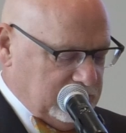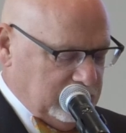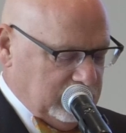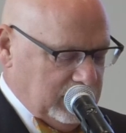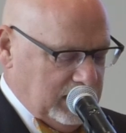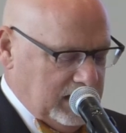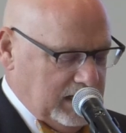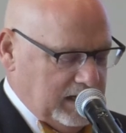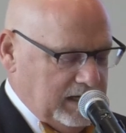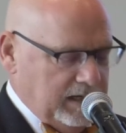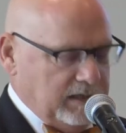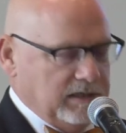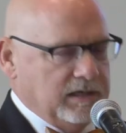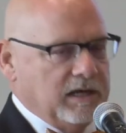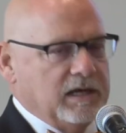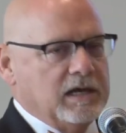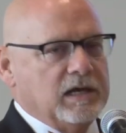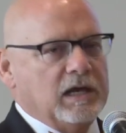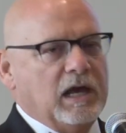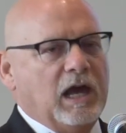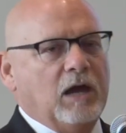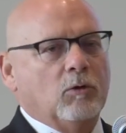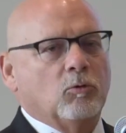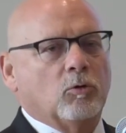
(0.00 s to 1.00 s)
in line,
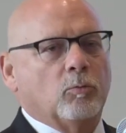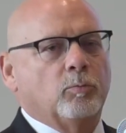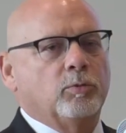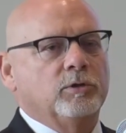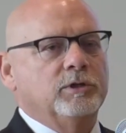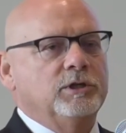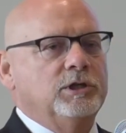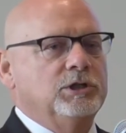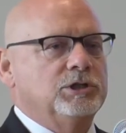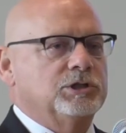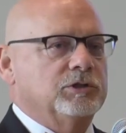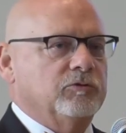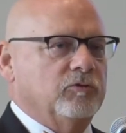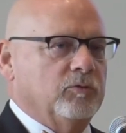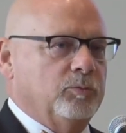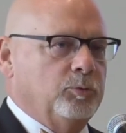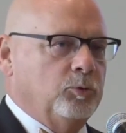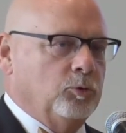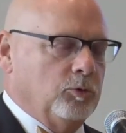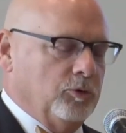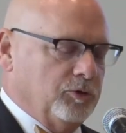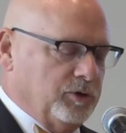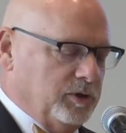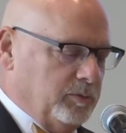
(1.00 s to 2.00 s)
and we're pleased to
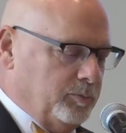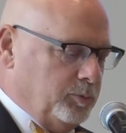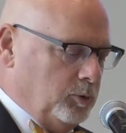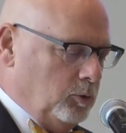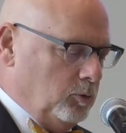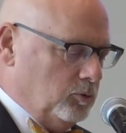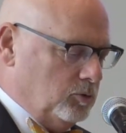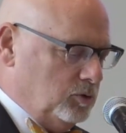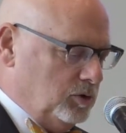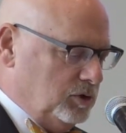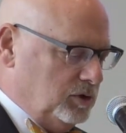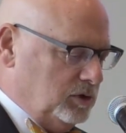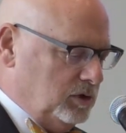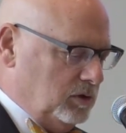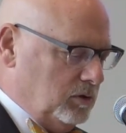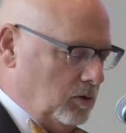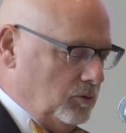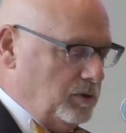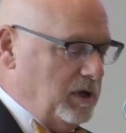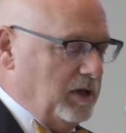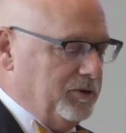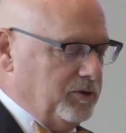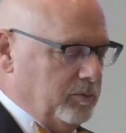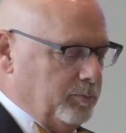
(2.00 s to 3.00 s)
report the purchase,
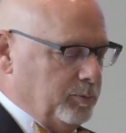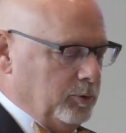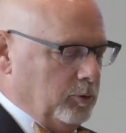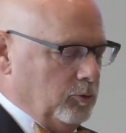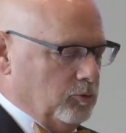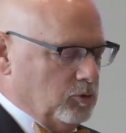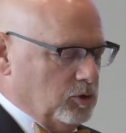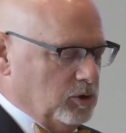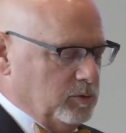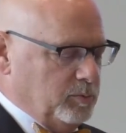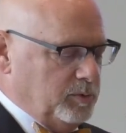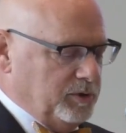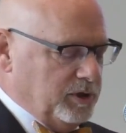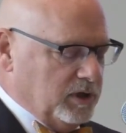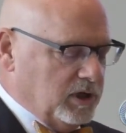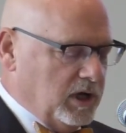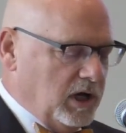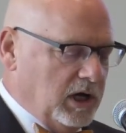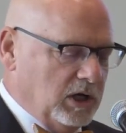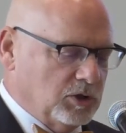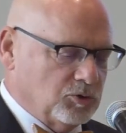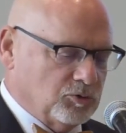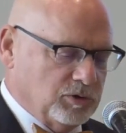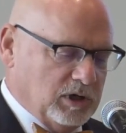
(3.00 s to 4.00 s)
or not the purchase, but a
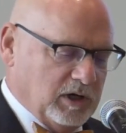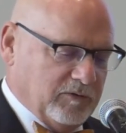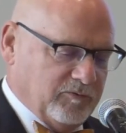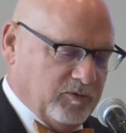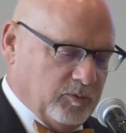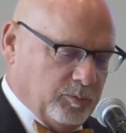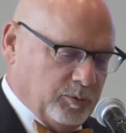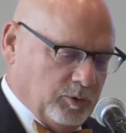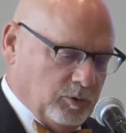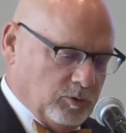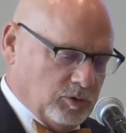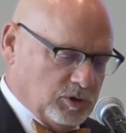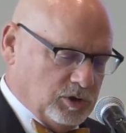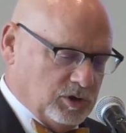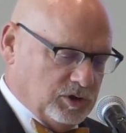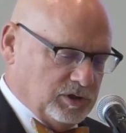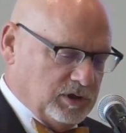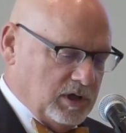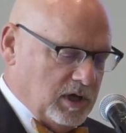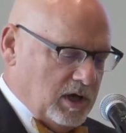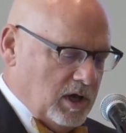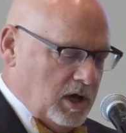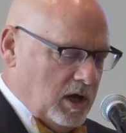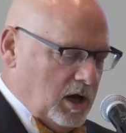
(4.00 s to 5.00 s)
contract for
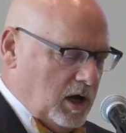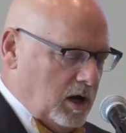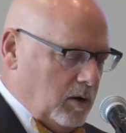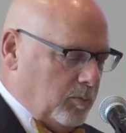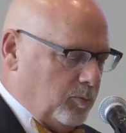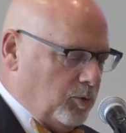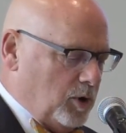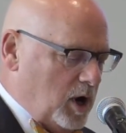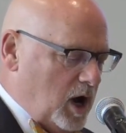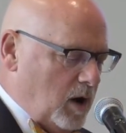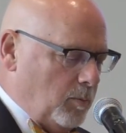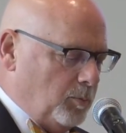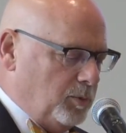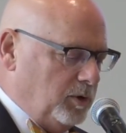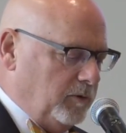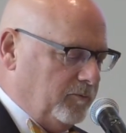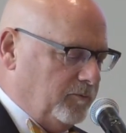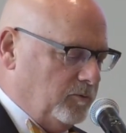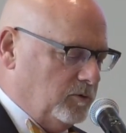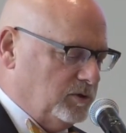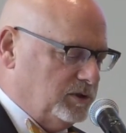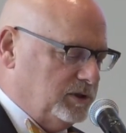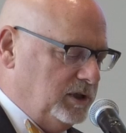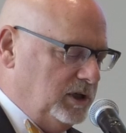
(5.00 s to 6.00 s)
purchase on property
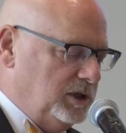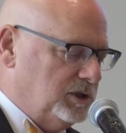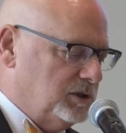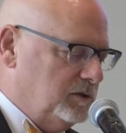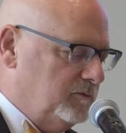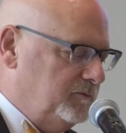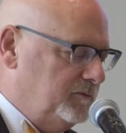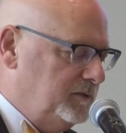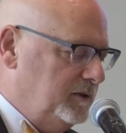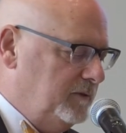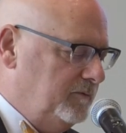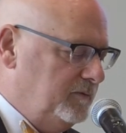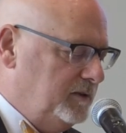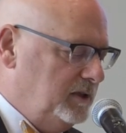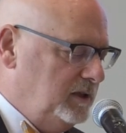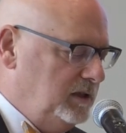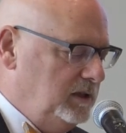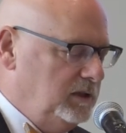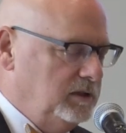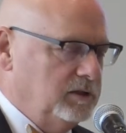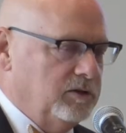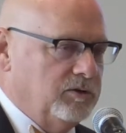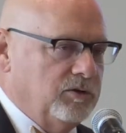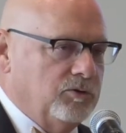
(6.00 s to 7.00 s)
for Station
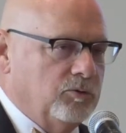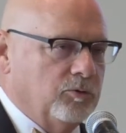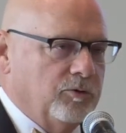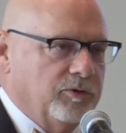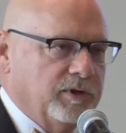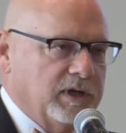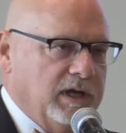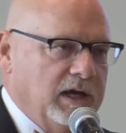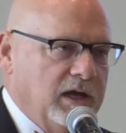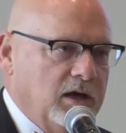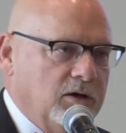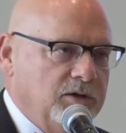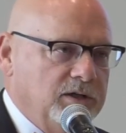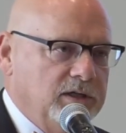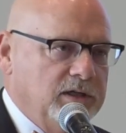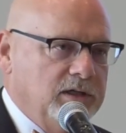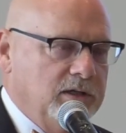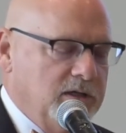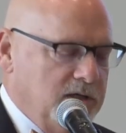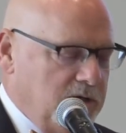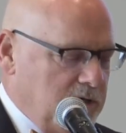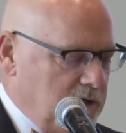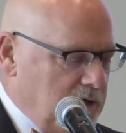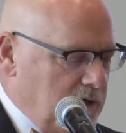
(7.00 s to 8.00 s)
15 in the North County,